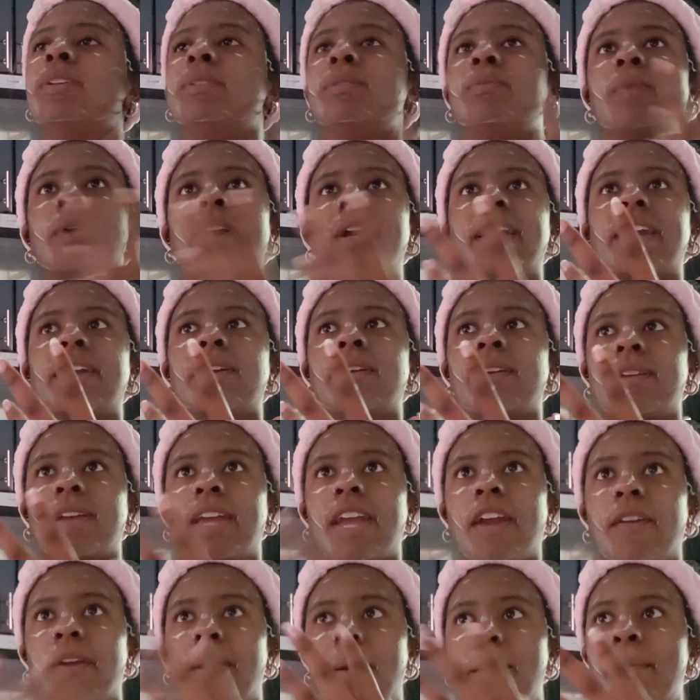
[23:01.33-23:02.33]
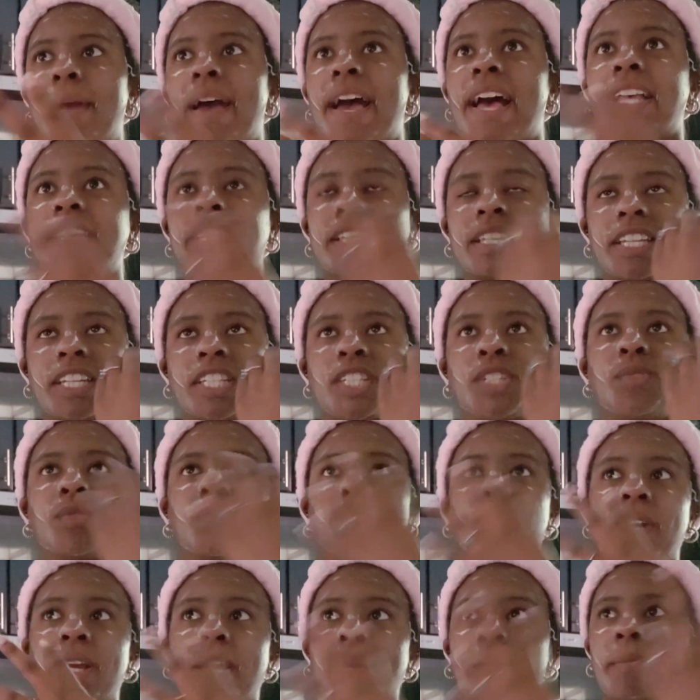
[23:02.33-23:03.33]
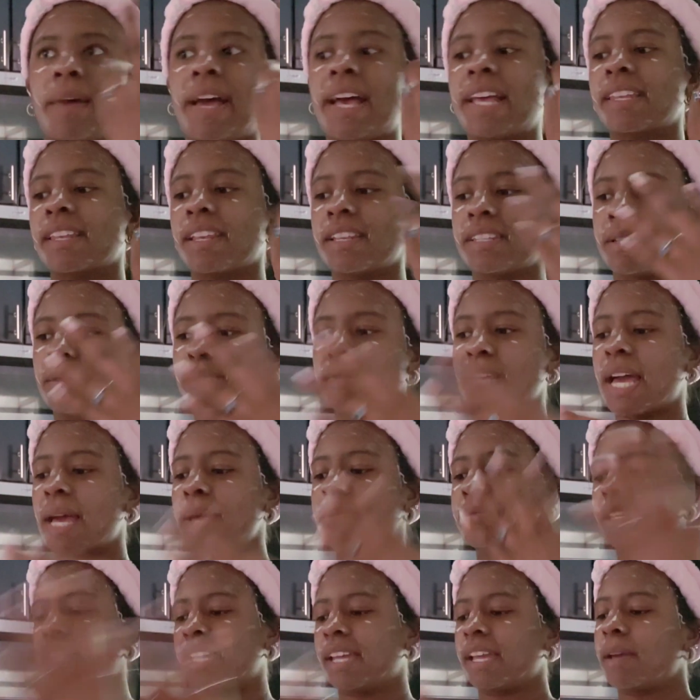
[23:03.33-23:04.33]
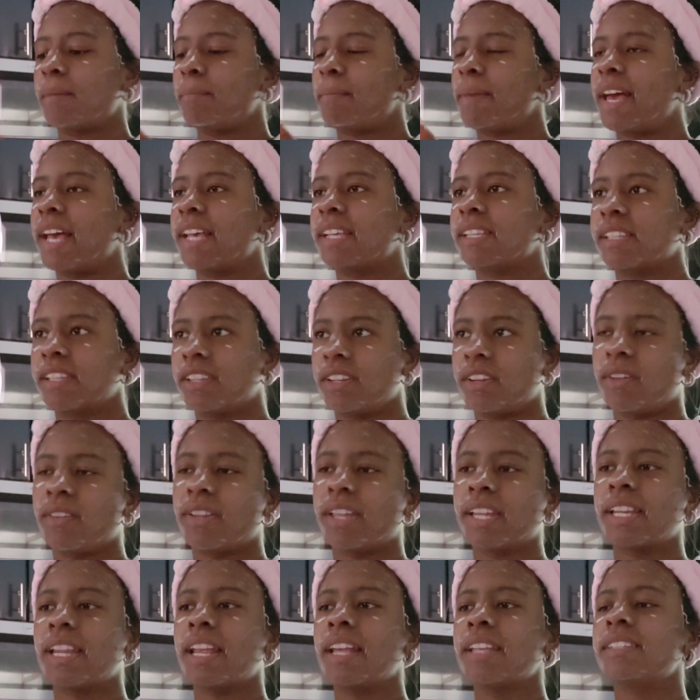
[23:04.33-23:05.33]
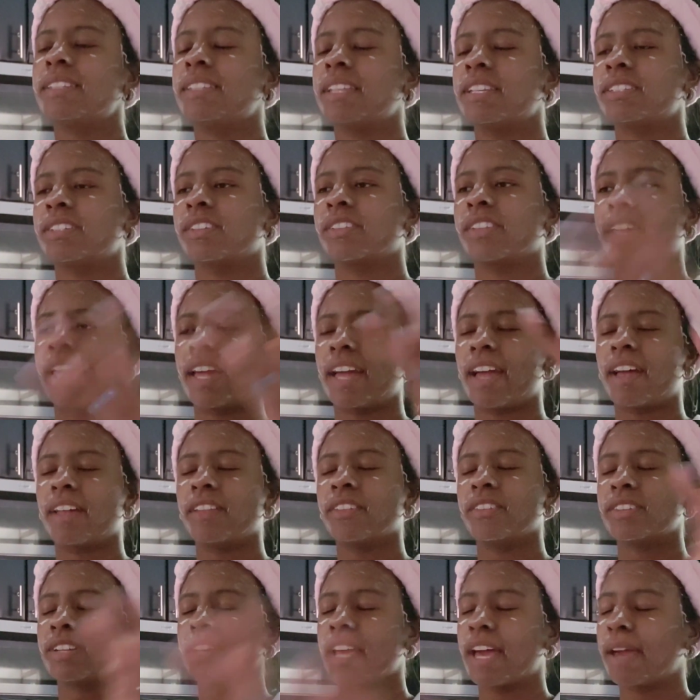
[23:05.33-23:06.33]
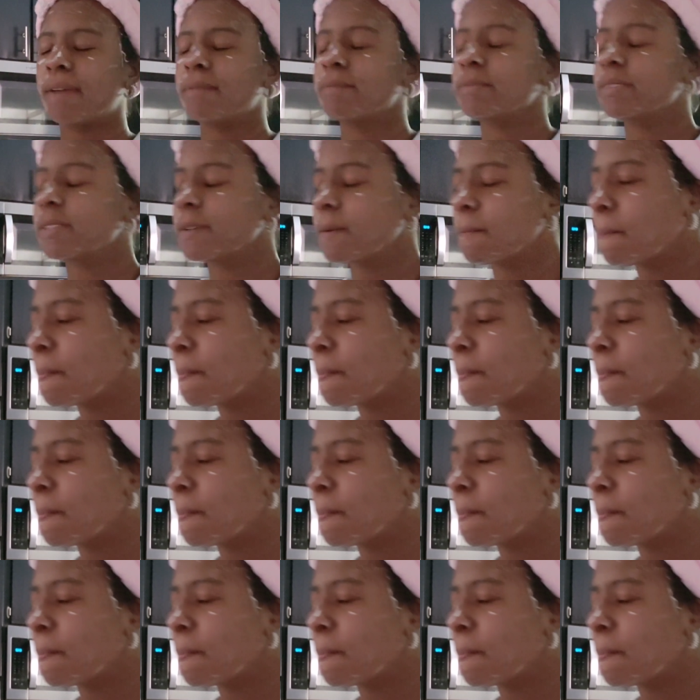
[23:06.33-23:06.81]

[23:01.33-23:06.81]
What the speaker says: was carrying a mask, and like she was wearing a mask at sometimes and like a mask, you know, like not necessarily at other times.